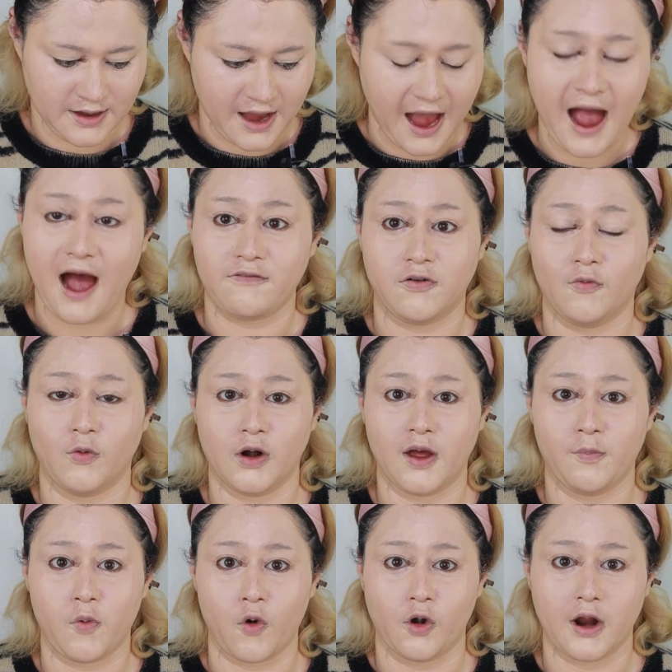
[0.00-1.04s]
half of what
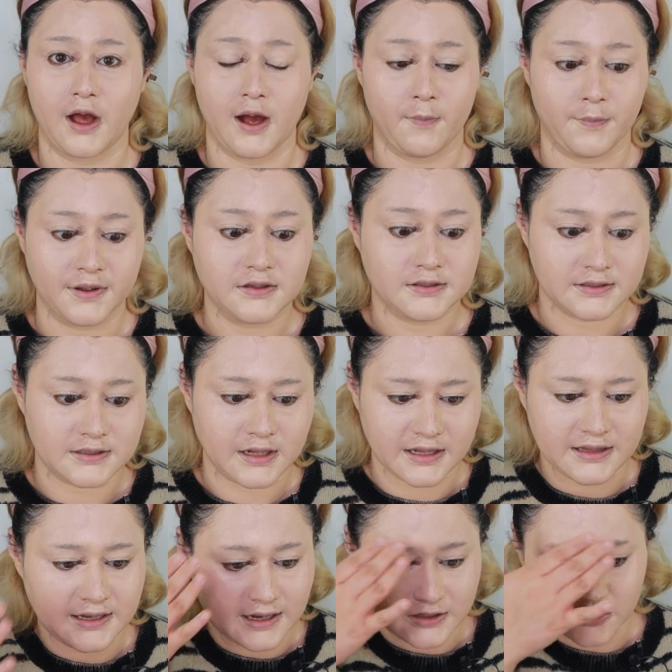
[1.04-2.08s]
I poured out, but still,
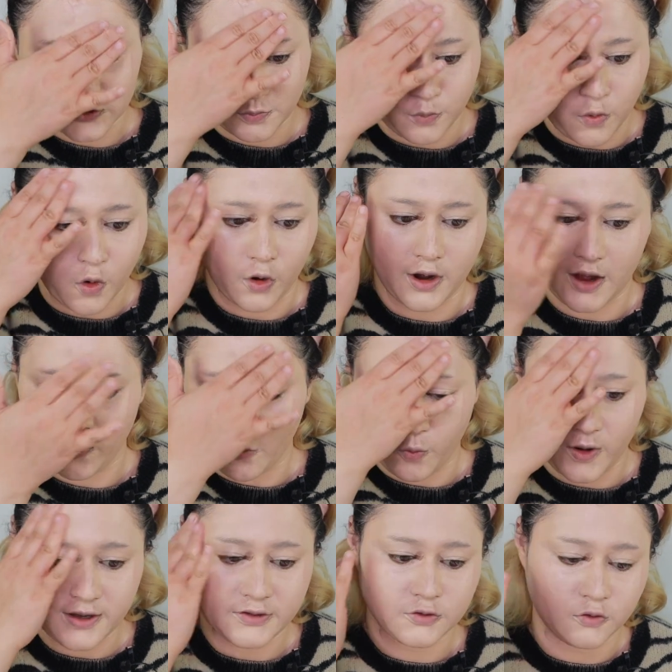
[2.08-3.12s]
I think I just poured out
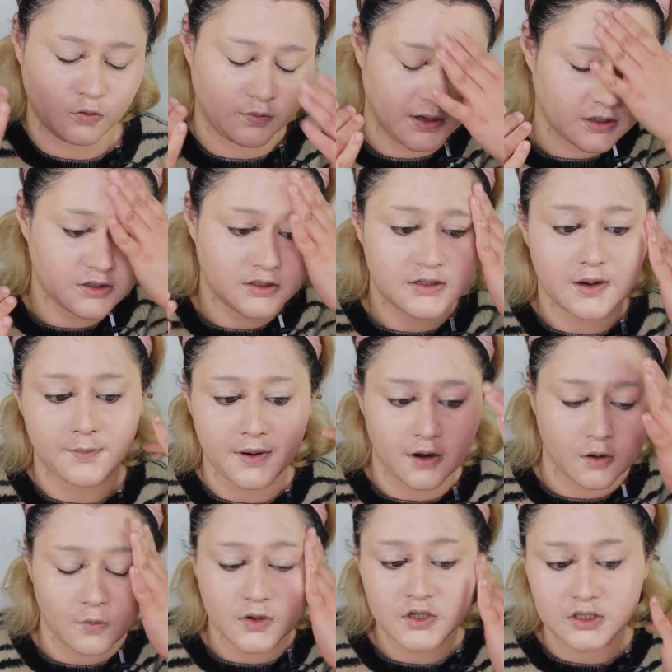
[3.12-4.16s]
way too much
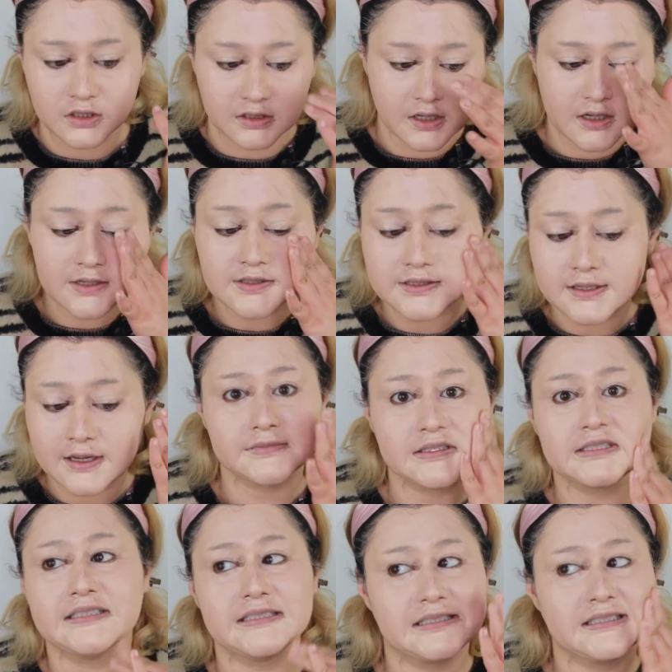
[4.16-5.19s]
compared to what she does.
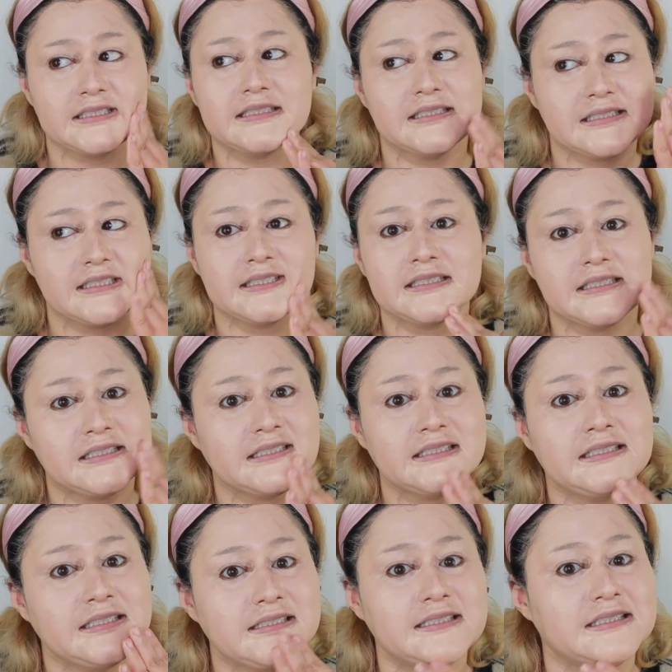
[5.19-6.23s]

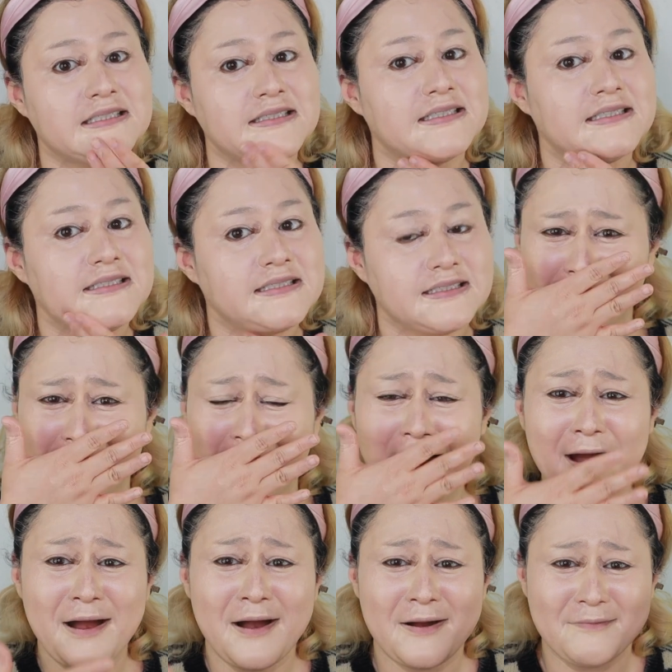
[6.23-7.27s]
Oh,
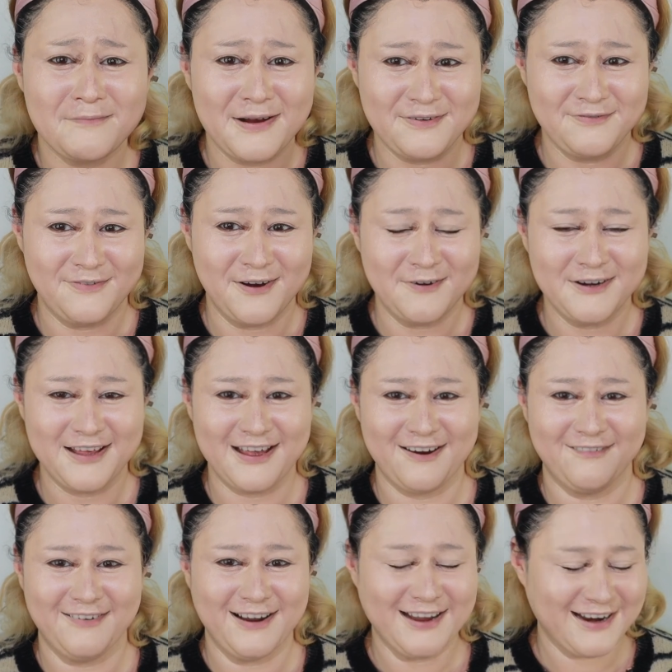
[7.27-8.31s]
my phone
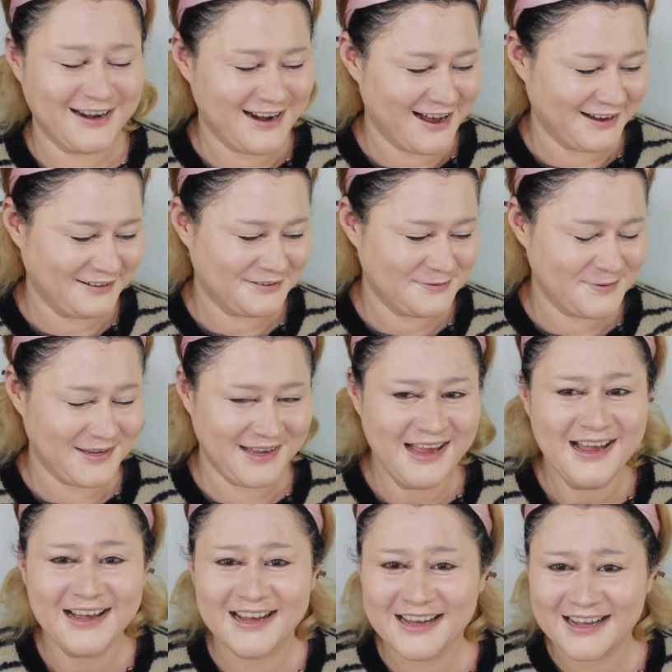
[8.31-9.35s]
can't recognize
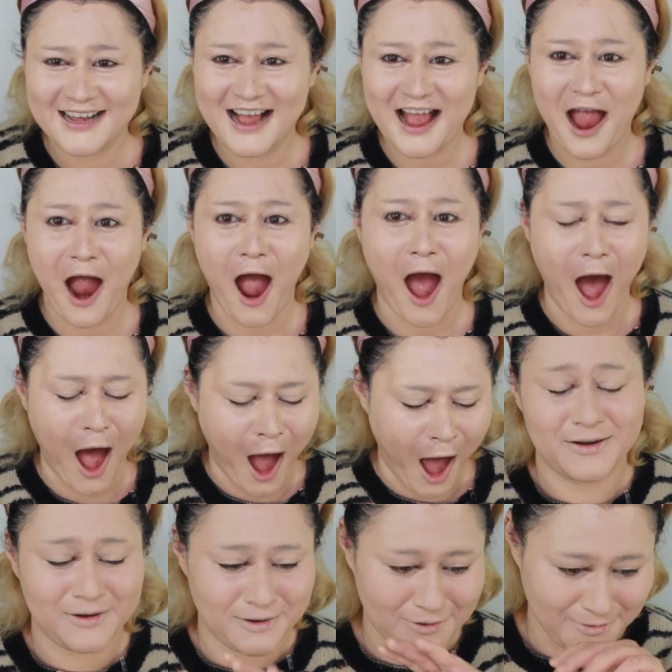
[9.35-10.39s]
me.
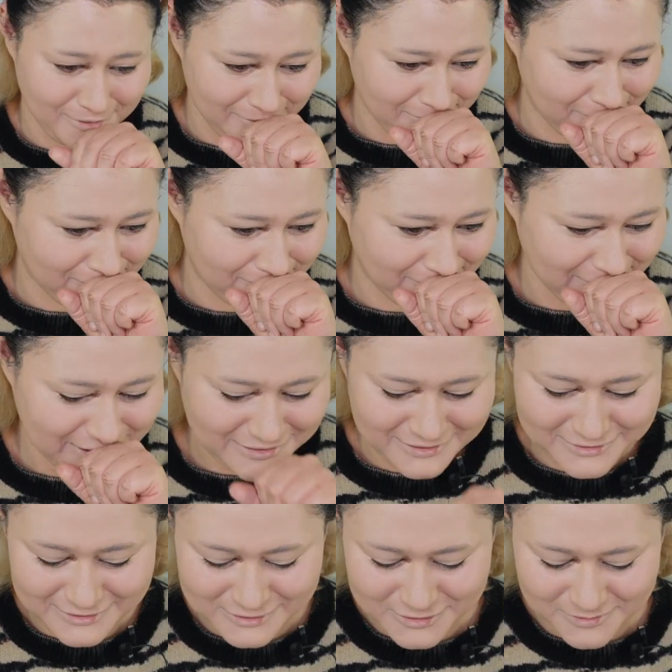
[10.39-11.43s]
Oh, this
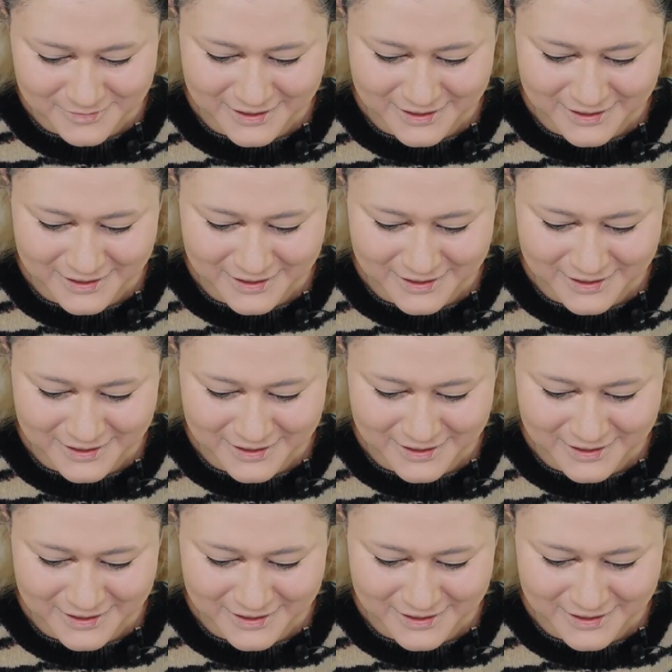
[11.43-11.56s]
is such a